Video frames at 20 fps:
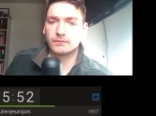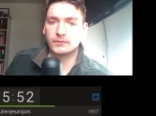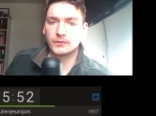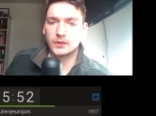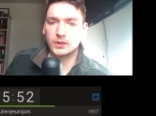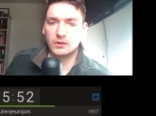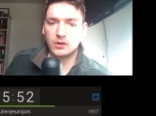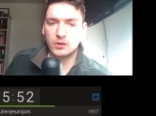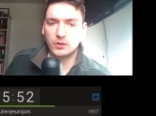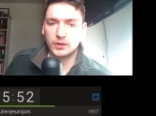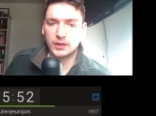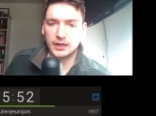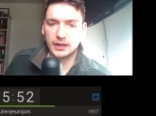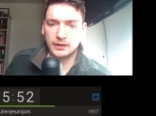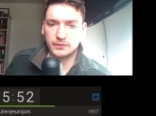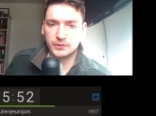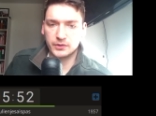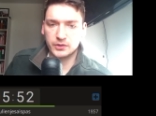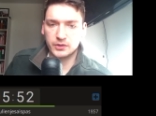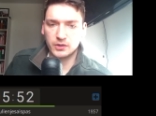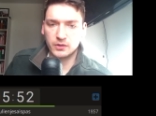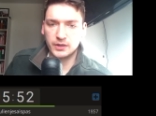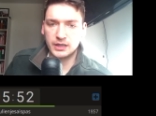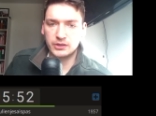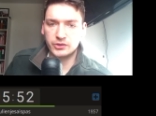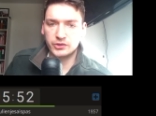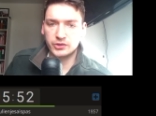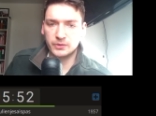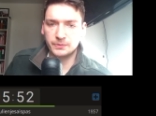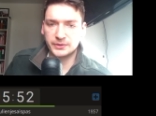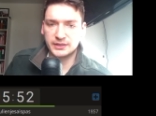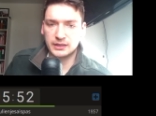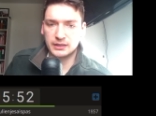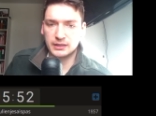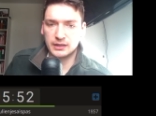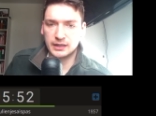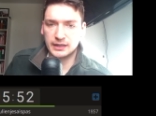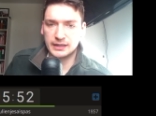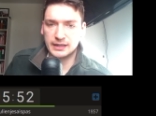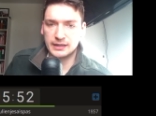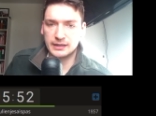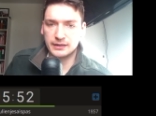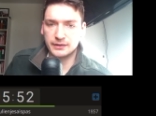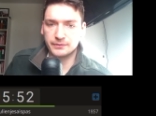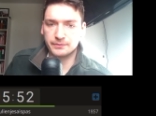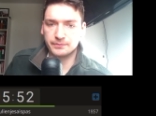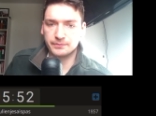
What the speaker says: Okay, so he jumps the knight in.